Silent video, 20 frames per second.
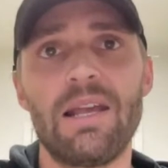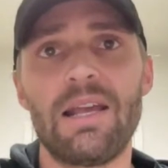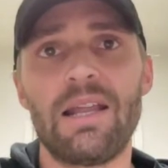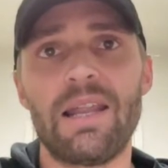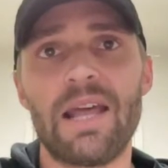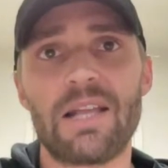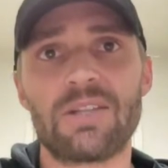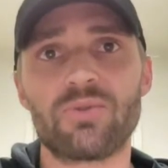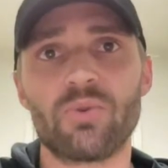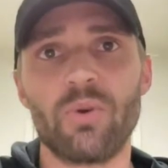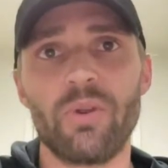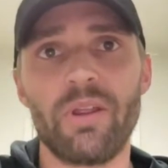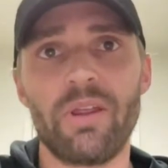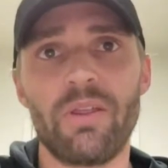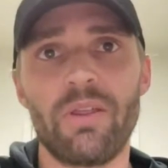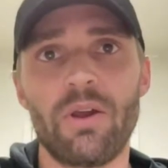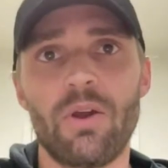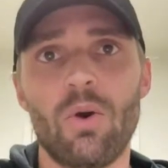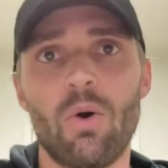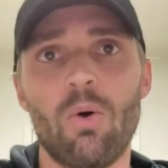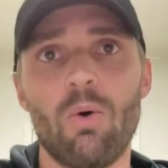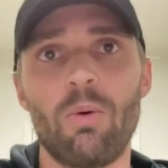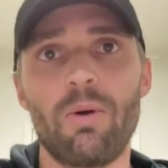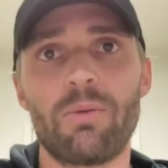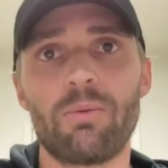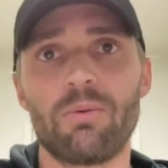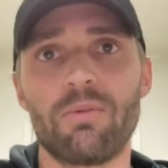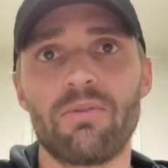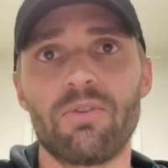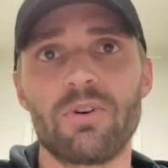And that's really the goal
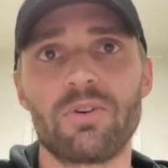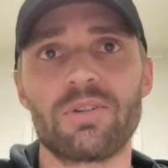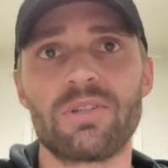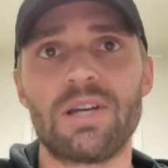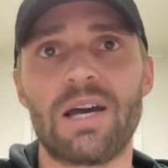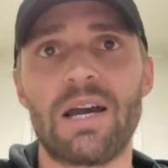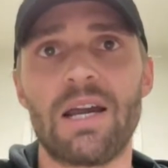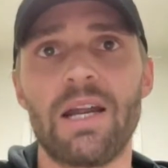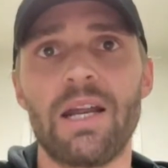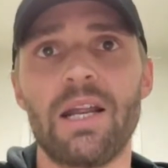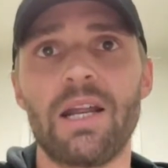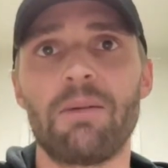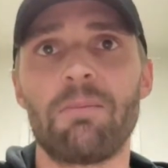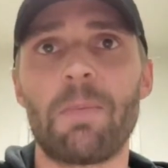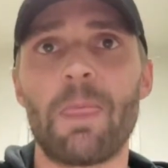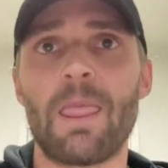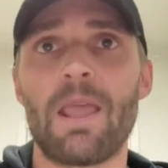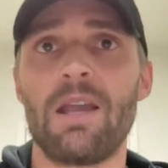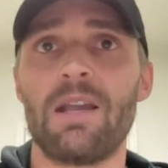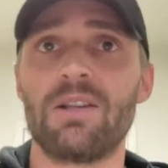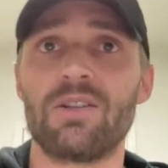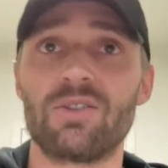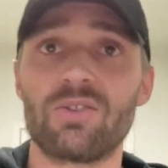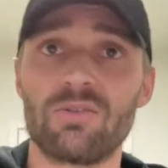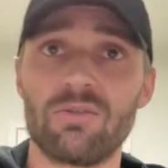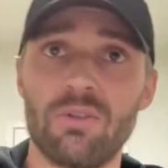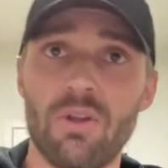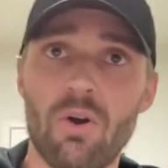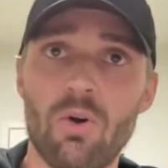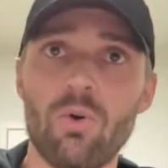with reverse dieting, is
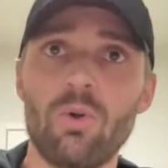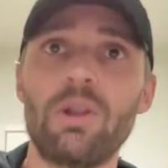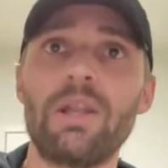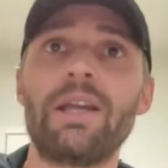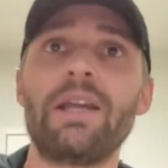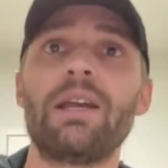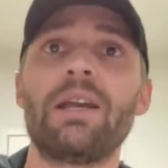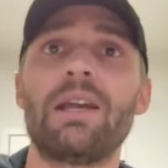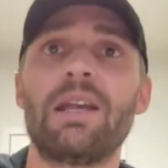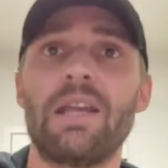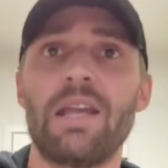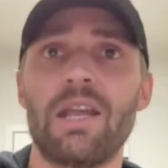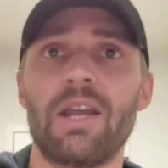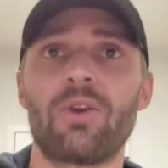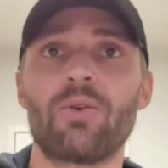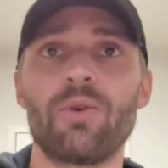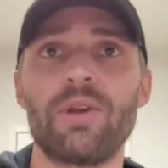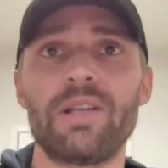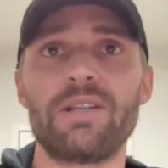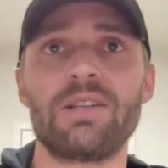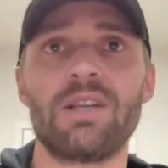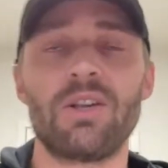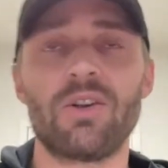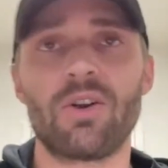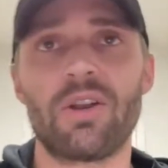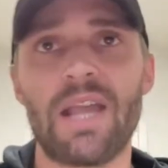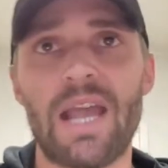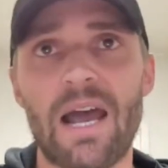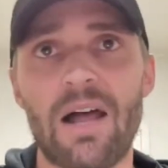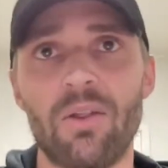slowly increasing
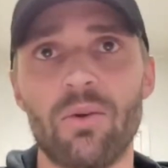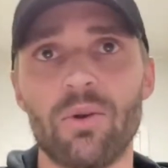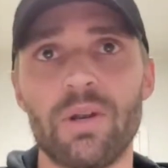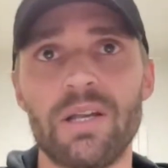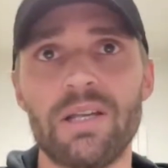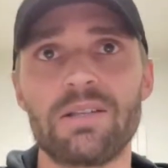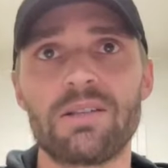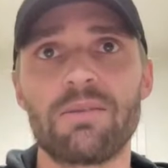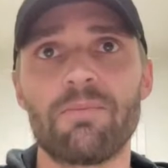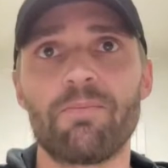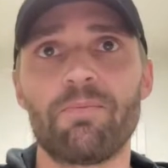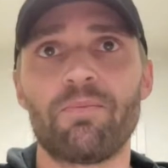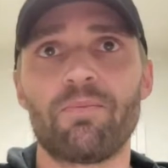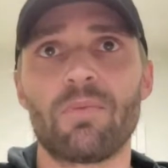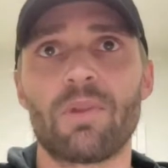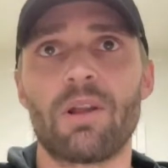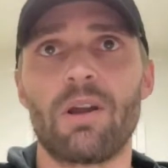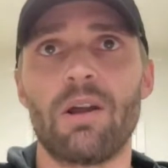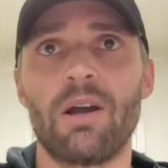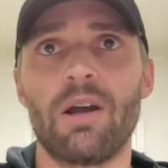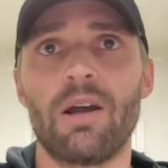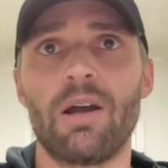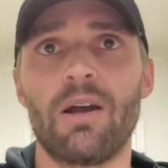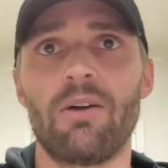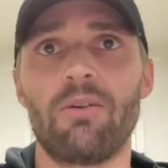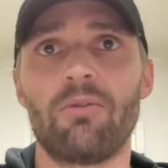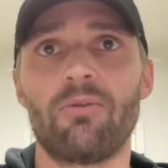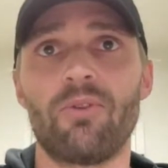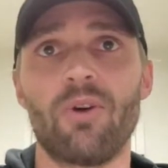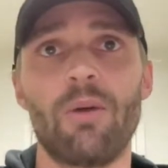your calories
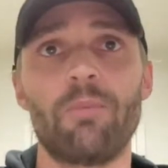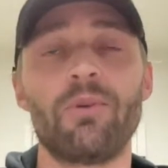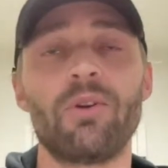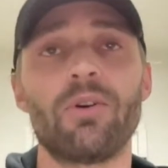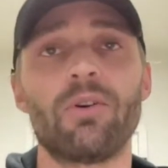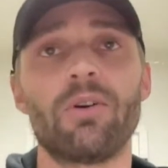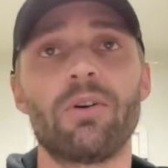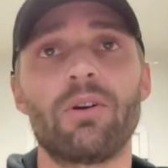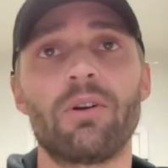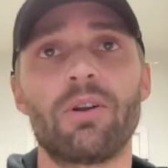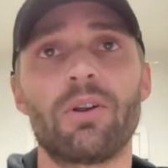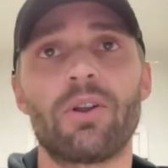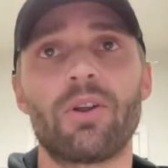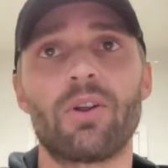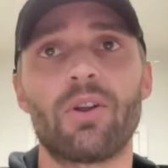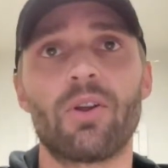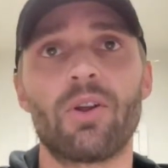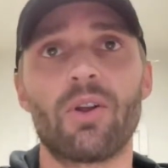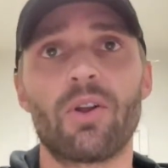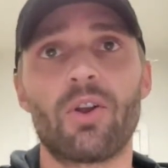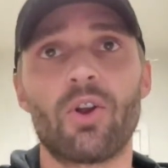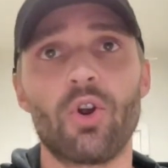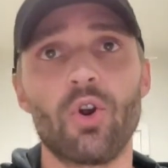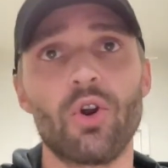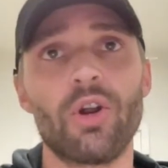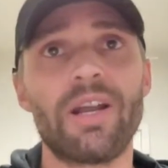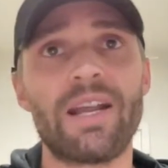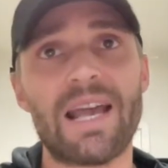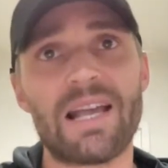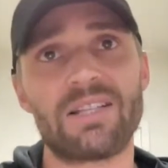from your
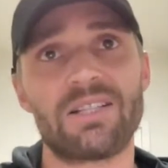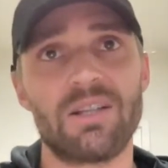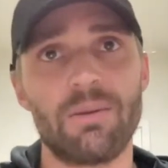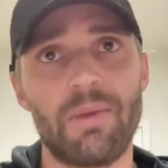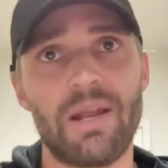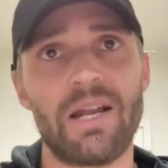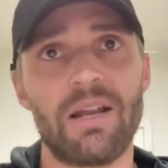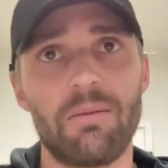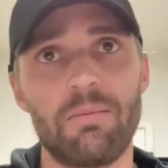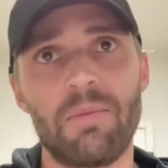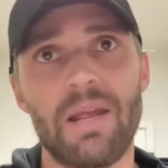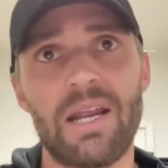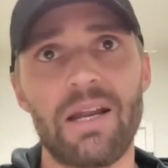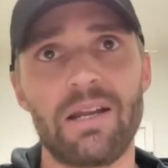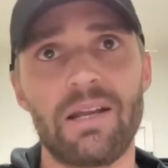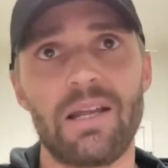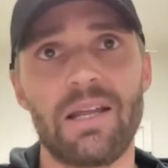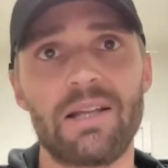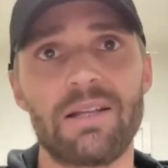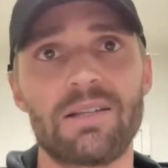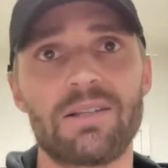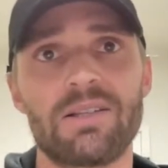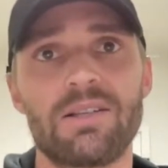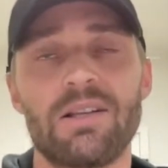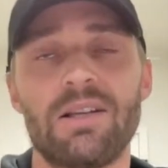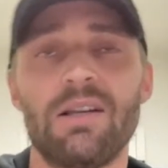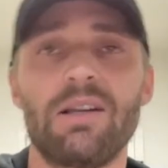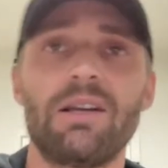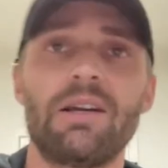current estimated maintenance